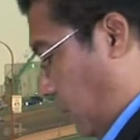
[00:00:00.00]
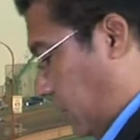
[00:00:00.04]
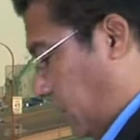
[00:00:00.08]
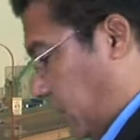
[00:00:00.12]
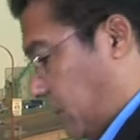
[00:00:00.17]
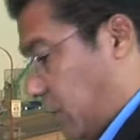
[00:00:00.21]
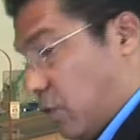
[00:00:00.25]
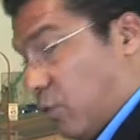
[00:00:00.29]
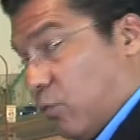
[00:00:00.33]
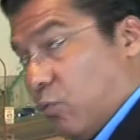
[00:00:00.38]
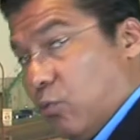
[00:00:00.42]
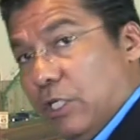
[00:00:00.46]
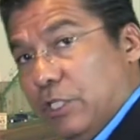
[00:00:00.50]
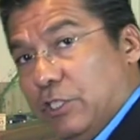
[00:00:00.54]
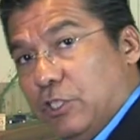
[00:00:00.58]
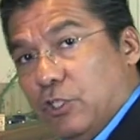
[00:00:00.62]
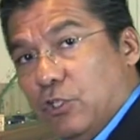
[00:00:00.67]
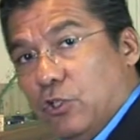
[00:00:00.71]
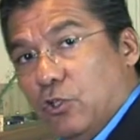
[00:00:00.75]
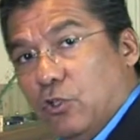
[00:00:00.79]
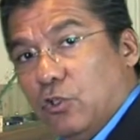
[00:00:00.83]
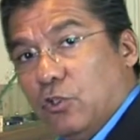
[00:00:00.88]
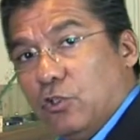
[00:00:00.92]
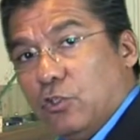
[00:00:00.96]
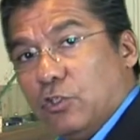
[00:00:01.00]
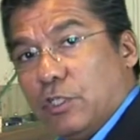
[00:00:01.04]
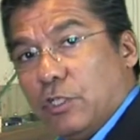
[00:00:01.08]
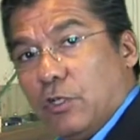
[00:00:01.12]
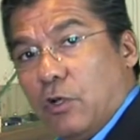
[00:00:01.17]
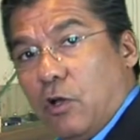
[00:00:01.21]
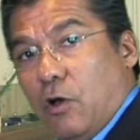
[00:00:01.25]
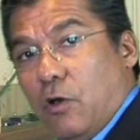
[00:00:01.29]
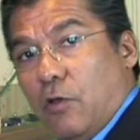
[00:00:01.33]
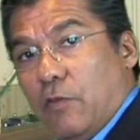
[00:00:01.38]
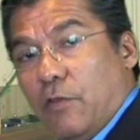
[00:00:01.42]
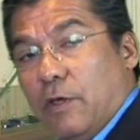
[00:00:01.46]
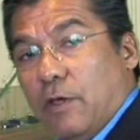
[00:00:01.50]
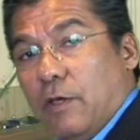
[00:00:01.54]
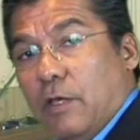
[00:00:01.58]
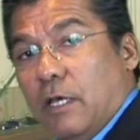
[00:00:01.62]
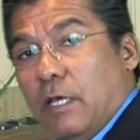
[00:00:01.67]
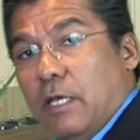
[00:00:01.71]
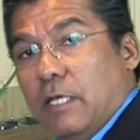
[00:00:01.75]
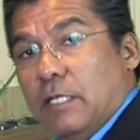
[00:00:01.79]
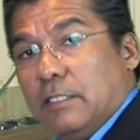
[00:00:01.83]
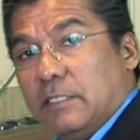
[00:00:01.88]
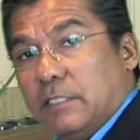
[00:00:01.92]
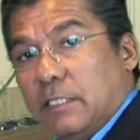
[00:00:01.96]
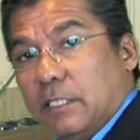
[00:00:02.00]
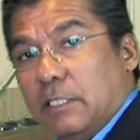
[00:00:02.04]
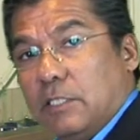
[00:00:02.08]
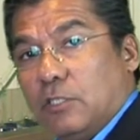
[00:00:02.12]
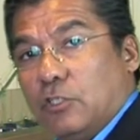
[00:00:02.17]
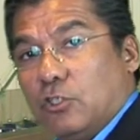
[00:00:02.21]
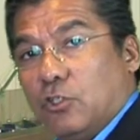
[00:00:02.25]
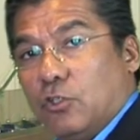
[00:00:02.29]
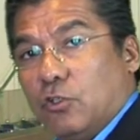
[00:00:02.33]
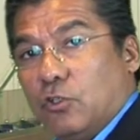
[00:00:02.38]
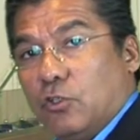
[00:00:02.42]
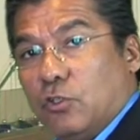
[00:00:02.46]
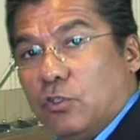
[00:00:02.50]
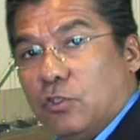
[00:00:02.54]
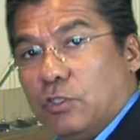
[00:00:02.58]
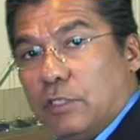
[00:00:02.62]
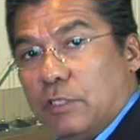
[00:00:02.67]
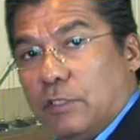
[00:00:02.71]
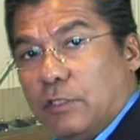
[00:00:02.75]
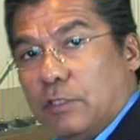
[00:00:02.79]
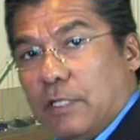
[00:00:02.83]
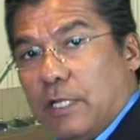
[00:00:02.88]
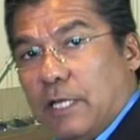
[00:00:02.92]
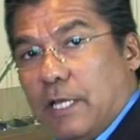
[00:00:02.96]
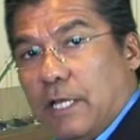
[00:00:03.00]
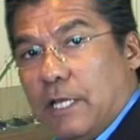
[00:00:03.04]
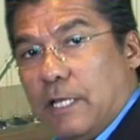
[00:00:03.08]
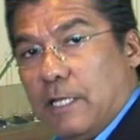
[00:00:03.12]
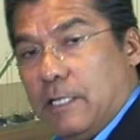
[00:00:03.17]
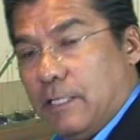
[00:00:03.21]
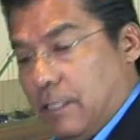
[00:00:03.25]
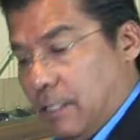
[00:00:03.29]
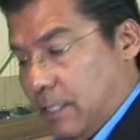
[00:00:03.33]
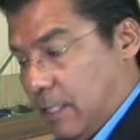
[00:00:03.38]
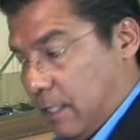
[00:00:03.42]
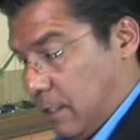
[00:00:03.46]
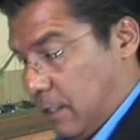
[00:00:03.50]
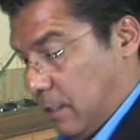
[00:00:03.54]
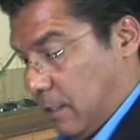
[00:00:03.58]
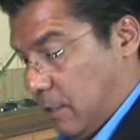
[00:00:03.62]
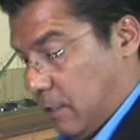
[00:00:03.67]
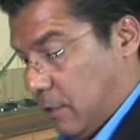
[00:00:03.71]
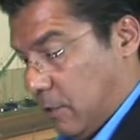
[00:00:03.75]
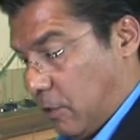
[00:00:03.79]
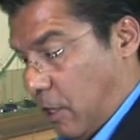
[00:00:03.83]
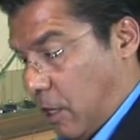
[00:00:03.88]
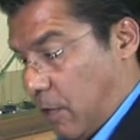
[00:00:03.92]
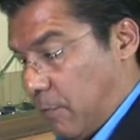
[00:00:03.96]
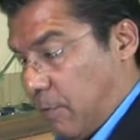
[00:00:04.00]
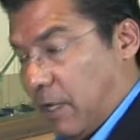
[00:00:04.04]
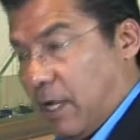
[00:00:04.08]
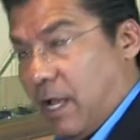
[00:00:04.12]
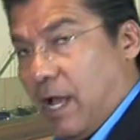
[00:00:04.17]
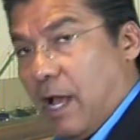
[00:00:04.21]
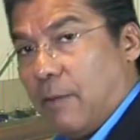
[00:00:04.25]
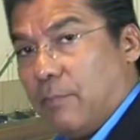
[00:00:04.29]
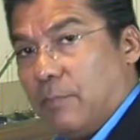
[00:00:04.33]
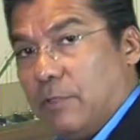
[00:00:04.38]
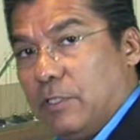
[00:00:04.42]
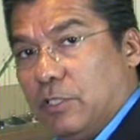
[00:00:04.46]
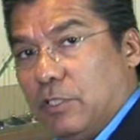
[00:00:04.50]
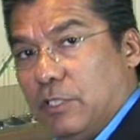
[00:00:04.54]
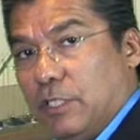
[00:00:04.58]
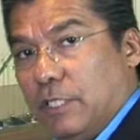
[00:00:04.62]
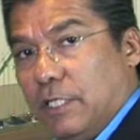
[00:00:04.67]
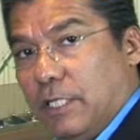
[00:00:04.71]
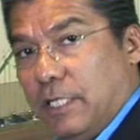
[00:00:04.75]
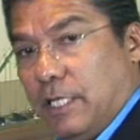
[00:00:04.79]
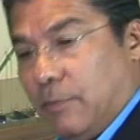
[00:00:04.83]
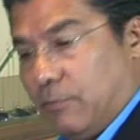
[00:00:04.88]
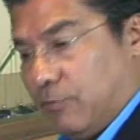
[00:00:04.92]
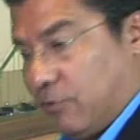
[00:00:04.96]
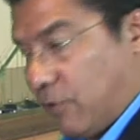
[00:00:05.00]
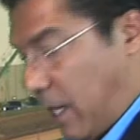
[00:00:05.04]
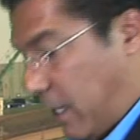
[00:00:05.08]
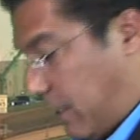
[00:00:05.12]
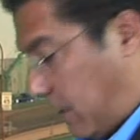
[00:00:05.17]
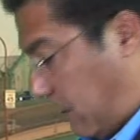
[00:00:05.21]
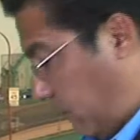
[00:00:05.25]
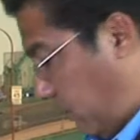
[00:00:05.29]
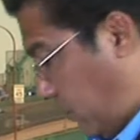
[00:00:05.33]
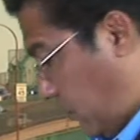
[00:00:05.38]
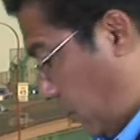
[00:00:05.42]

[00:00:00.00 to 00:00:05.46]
it's the originals and all the signatures and carbon copies you need to keep track of.